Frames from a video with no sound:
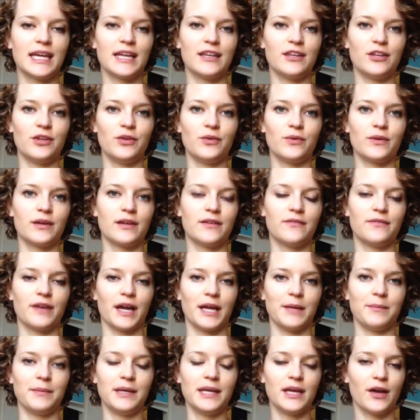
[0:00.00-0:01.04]
and you can
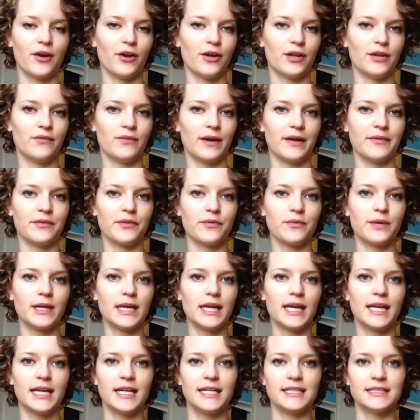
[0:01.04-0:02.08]
find me on Ravelry
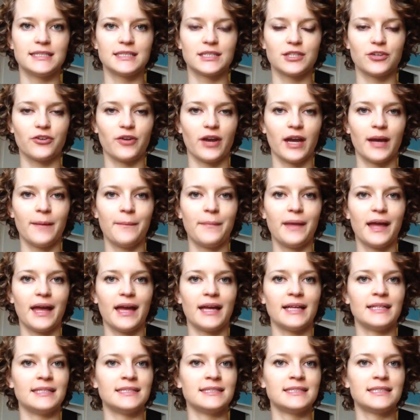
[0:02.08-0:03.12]
and Instagram
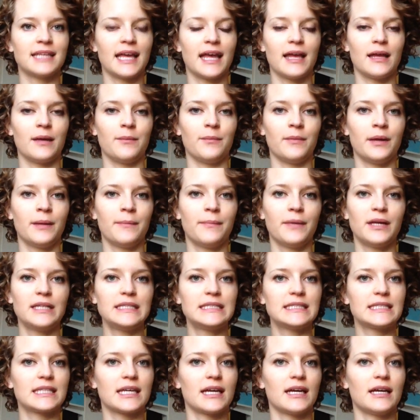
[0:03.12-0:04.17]
as M.
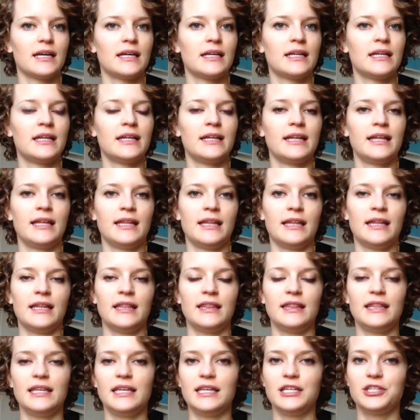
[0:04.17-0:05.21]
Monska.
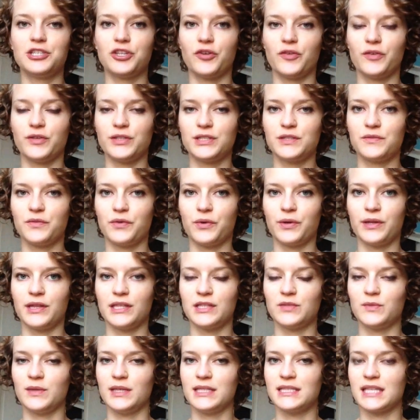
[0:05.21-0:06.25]
The show notes for
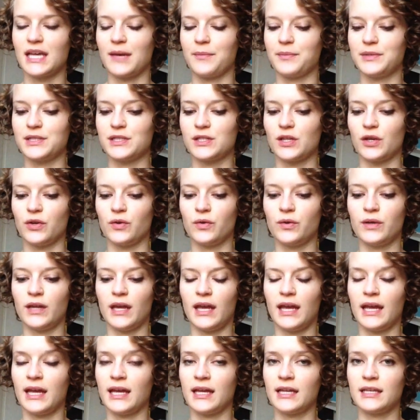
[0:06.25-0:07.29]
this week's episode
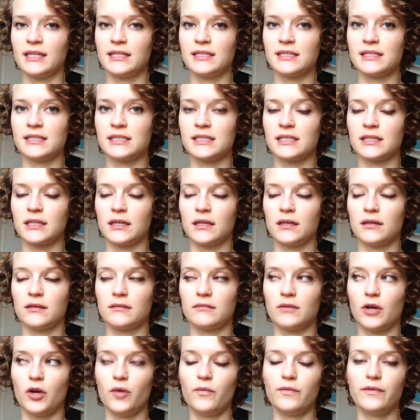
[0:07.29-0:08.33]
and
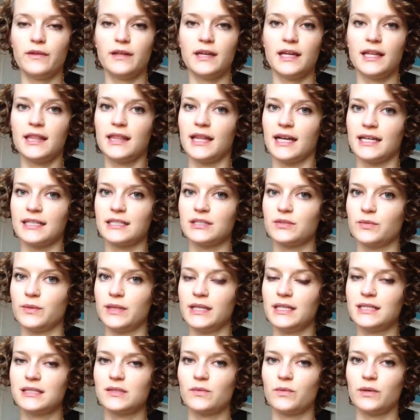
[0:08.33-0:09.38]
hopefully last
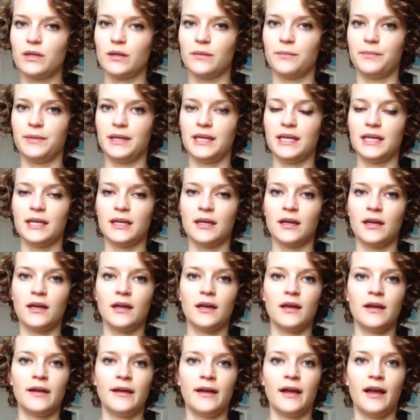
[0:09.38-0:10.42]
week's will be
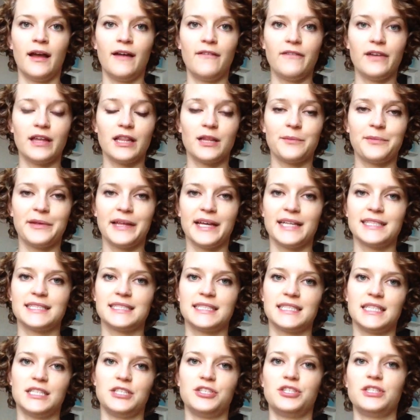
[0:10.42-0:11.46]
available at
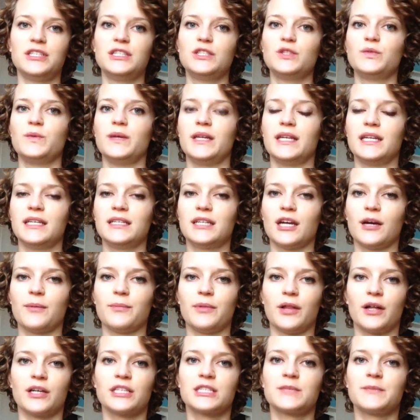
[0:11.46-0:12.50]

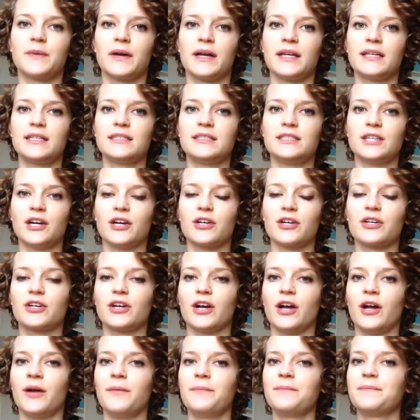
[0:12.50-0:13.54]

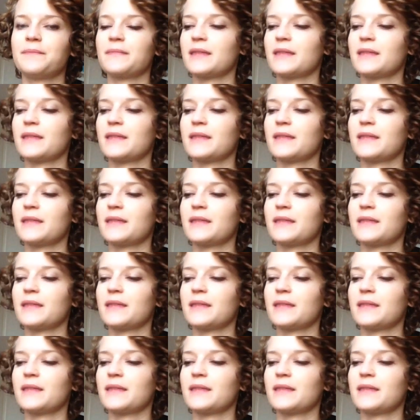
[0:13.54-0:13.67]
stitchedinsweden.blogspot.com.